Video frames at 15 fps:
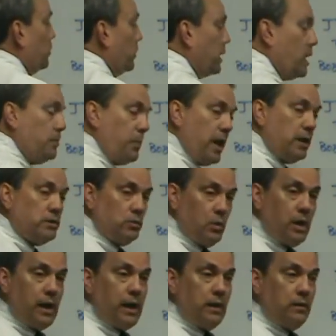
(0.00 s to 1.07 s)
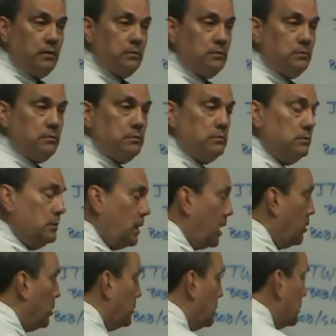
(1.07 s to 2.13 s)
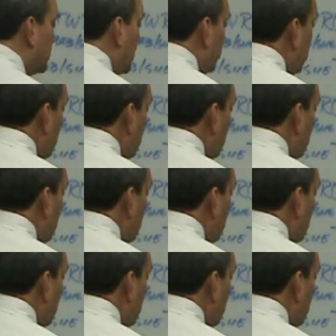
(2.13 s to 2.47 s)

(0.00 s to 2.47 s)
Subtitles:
when I pass away, I want this stuff